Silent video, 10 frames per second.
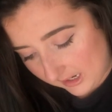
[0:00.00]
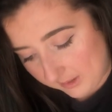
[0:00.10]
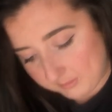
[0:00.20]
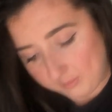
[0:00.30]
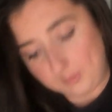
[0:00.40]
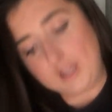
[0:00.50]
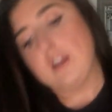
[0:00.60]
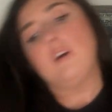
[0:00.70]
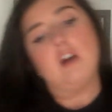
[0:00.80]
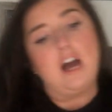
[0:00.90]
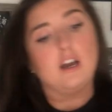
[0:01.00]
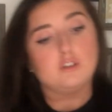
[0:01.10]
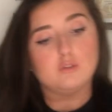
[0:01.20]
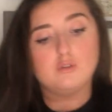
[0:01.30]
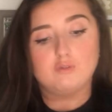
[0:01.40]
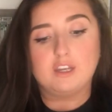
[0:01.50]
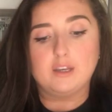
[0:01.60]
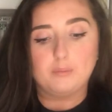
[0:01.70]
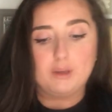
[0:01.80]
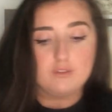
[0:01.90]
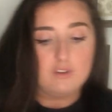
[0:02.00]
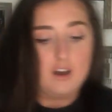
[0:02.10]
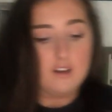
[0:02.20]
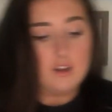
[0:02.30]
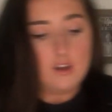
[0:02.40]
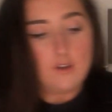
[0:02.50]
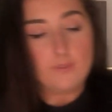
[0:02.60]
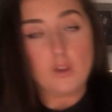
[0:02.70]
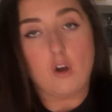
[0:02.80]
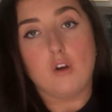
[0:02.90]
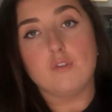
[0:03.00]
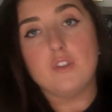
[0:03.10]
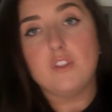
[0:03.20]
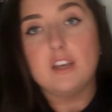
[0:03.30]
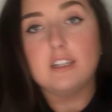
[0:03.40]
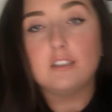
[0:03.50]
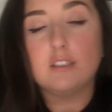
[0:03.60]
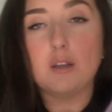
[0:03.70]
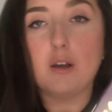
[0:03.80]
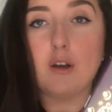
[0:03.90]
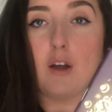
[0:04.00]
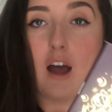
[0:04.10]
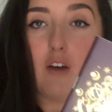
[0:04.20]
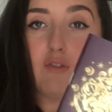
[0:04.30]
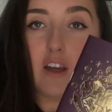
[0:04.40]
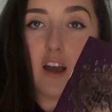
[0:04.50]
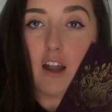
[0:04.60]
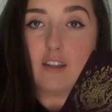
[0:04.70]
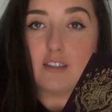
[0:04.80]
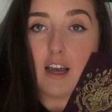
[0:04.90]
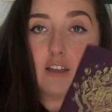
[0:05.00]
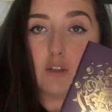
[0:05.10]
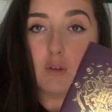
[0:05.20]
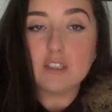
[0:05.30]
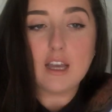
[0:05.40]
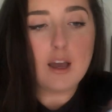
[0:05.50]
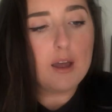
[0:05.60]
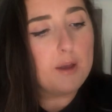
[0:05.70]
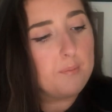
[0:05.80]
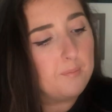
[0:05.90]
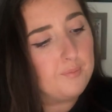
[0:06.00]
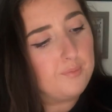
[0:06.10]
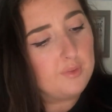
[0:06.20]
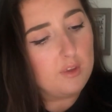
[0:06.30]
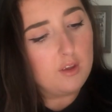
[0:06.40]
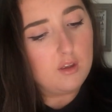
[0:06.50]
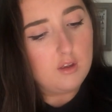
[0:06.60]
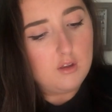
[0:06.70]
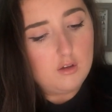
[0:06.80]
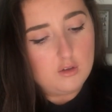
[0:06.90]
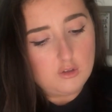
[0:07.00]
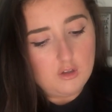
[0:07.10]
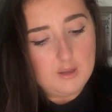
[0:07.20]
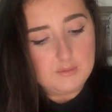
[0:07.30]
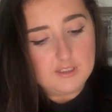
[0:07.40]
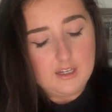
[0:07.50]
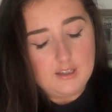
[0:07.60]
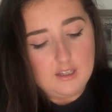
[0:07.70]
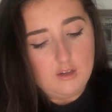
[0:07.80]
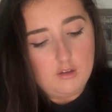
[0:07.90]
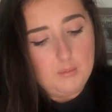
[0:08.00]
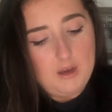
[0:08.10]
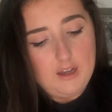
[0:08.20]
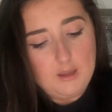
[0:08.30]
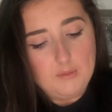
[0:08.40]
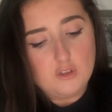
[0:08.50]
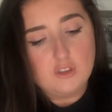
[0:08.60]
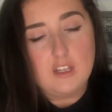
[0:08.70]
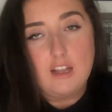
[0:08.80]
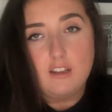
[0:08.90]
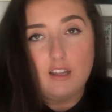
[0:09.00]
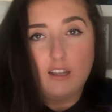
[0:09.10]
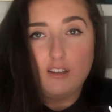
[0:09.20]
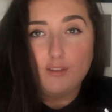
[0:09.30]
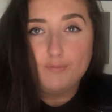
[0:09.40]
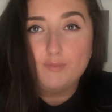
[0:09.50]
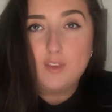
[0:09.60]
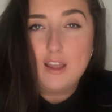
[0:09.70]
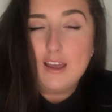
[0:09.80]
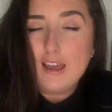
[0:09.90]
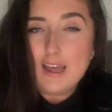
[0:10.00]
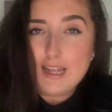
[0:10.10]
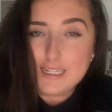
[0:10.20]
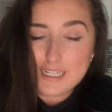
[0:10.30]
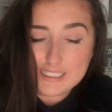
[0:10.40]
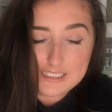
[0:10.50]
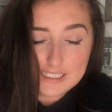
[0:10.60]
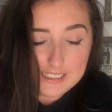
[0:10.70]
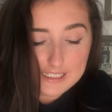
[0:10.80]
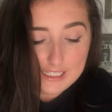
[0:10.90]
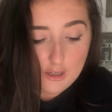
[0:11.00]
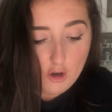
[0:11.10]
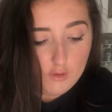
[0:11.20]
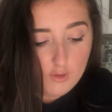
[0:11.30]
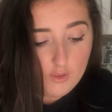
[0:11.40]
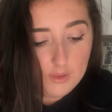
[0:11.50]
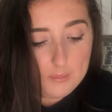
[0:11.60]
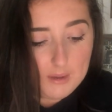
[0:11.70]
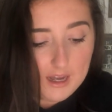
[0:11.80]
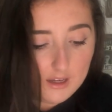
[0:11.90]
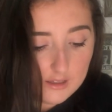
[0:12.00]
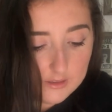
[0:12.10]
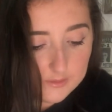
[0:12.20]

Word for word: I'm being an actual real big fan of this advent calendar. So it's like a, what's got them sticker thing on the back. Let me just get the little nasty little thing off on the back.